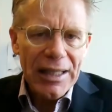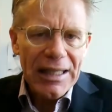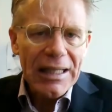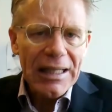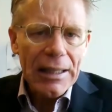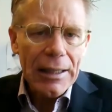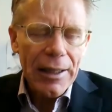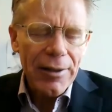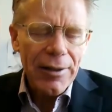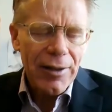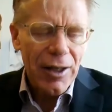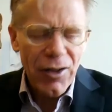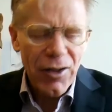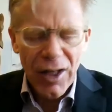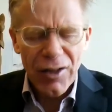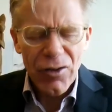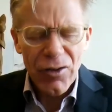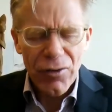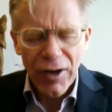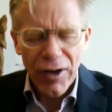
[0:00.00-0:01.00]
in Italy,
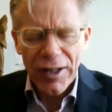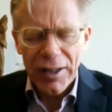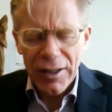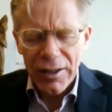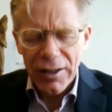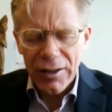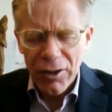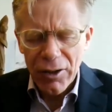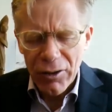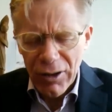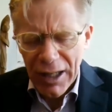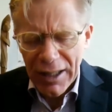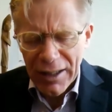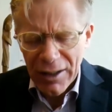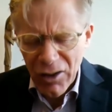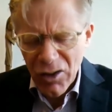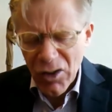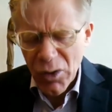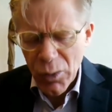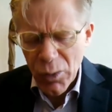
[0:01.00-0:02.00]
it's funny, Craig,
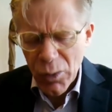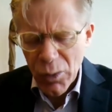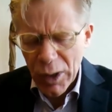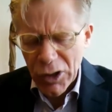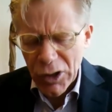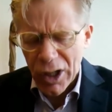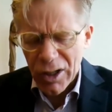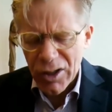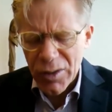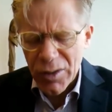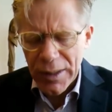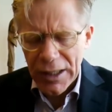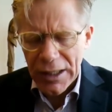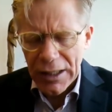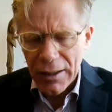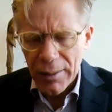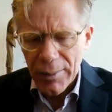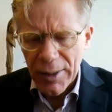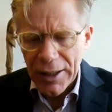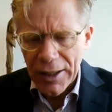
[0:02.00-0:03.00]
and this is what shocks
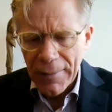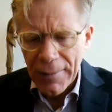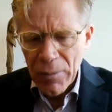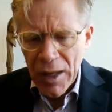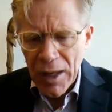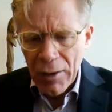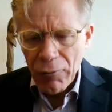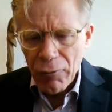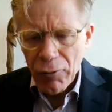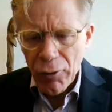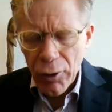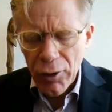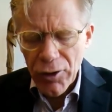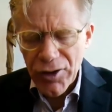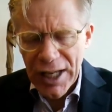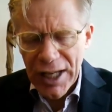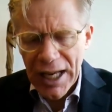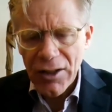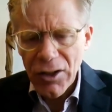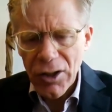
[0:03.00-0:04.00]
me a little bit.
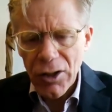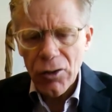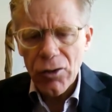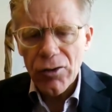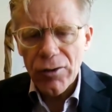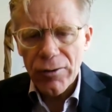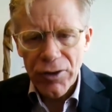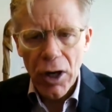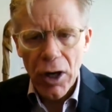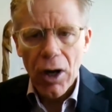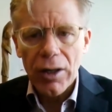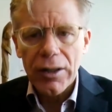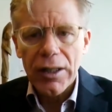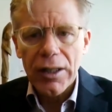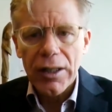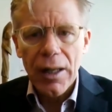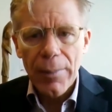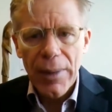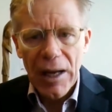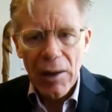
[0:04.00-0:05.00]
For 10 years of
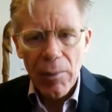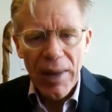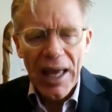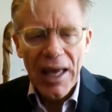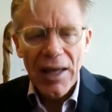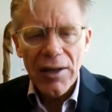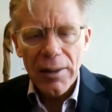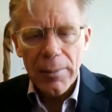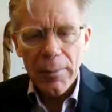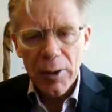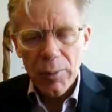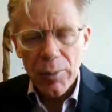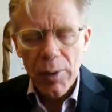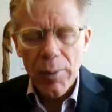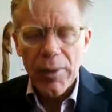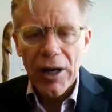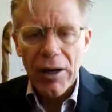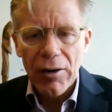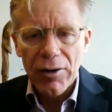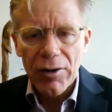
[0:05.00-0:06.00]
talking about pandemic
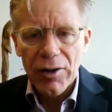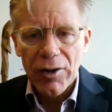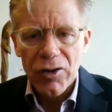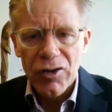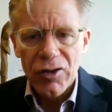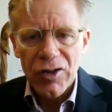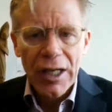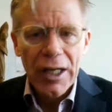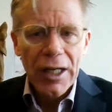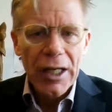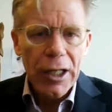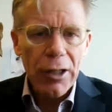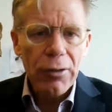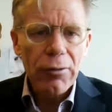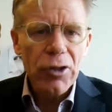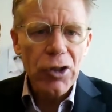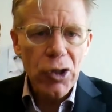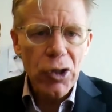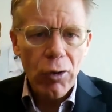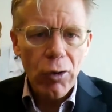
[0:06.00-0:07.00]
preparedness,
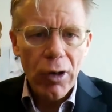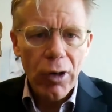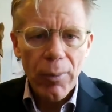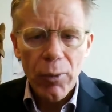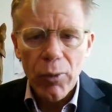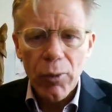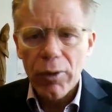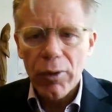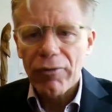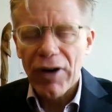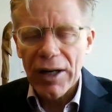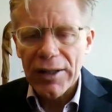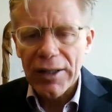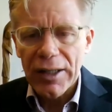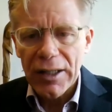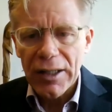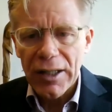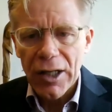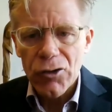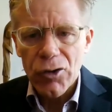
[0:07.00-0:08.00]
here in Europe, we're
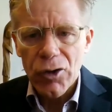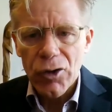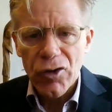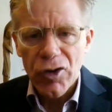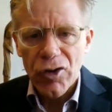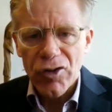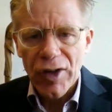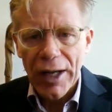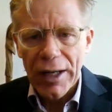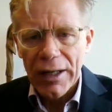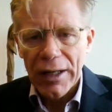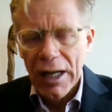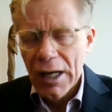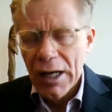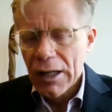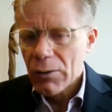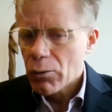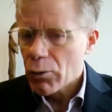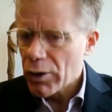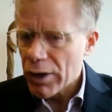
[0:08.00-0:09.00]
finding countries are saying,
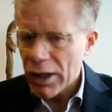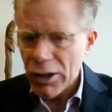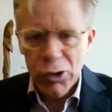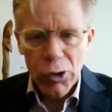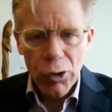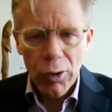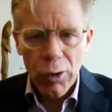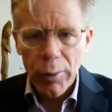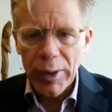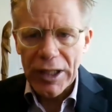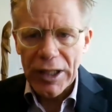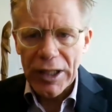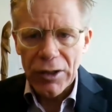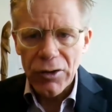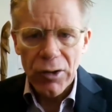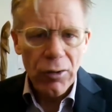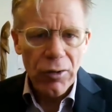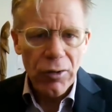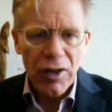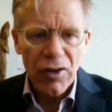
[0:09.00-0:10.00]
we're not sure we
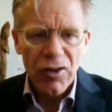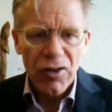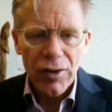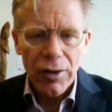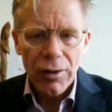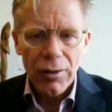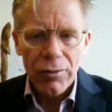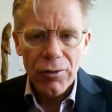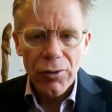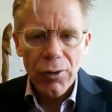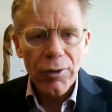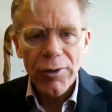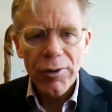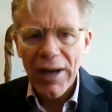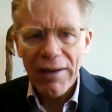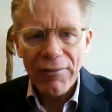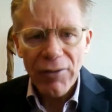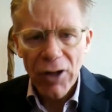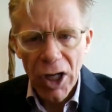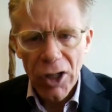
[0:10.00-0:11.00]
can do this. Sorry,
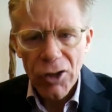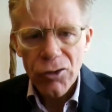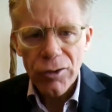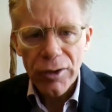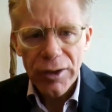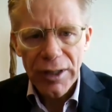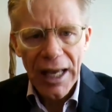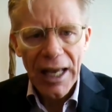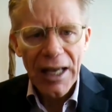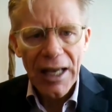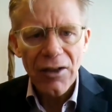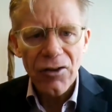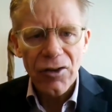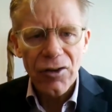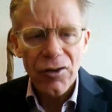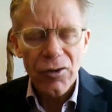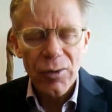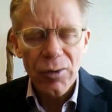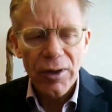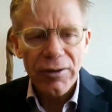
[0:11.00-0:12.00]
you have 100
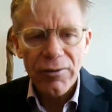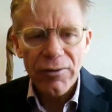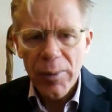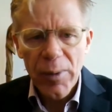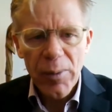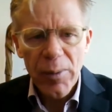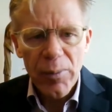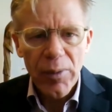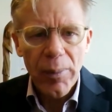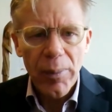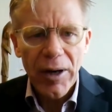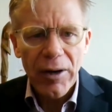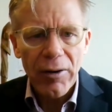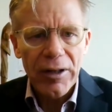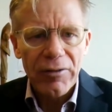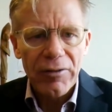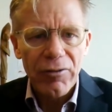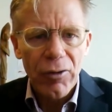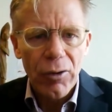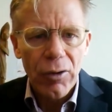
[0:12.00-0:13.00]
cases. What have you been
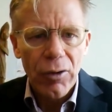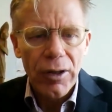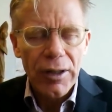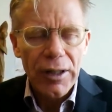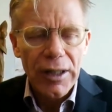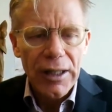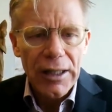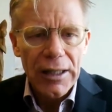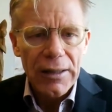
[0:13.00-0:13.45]
preparing for?